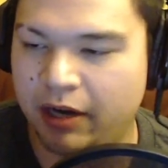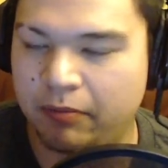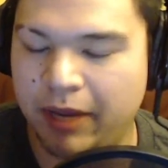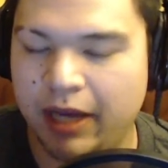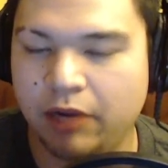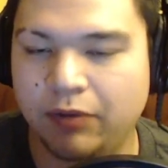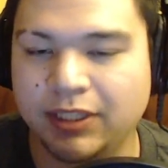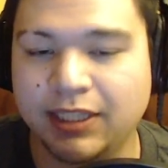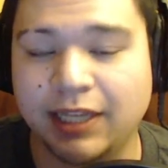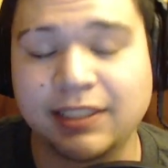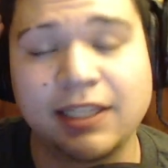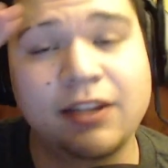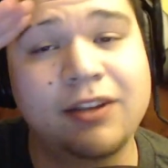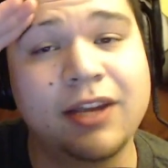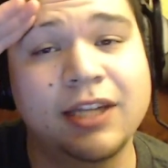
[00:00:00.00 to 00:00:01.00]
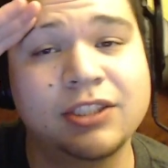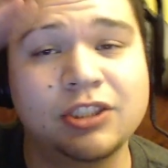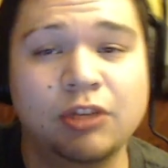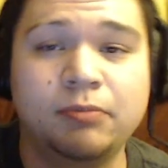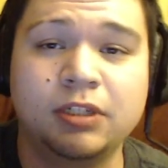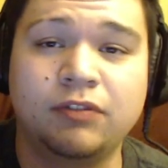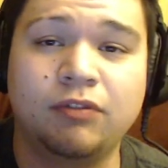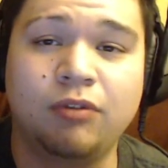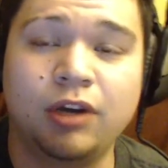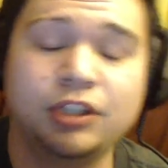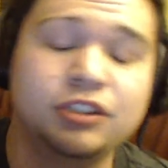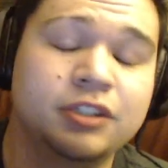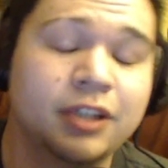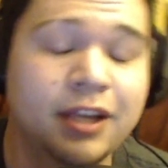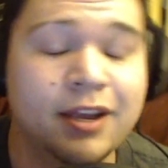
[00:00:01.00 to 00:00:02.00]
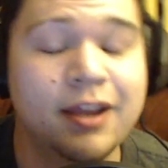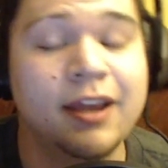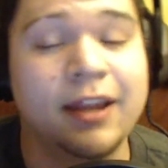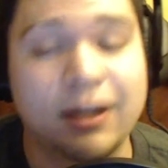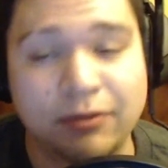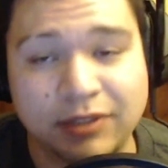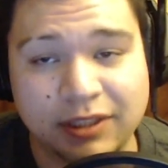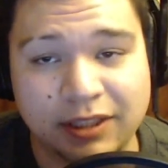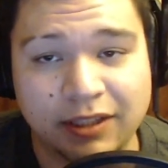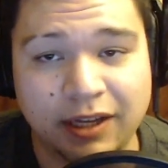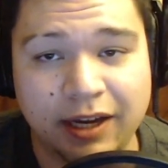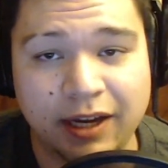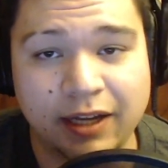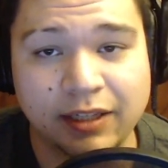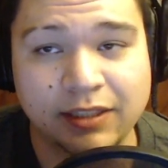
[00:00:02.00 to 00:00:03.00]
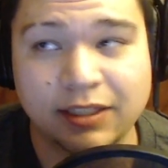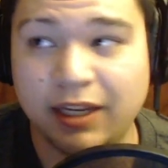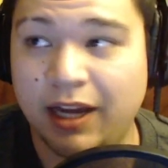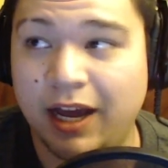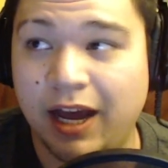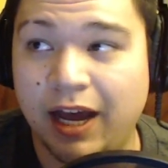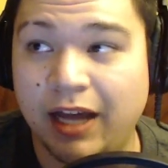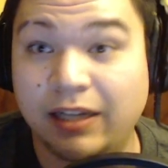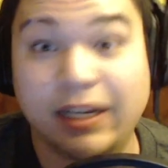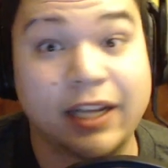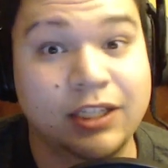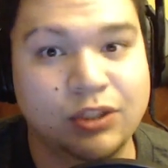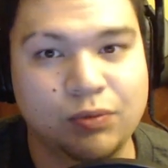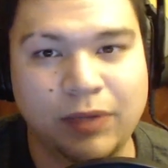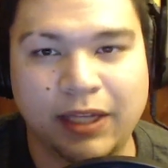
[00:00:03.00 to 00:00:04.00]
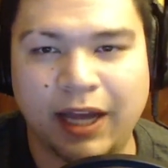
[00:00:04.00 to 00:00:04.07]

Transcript: But anyways, guys, thank you guys so much for watching, and I will see you guys next week.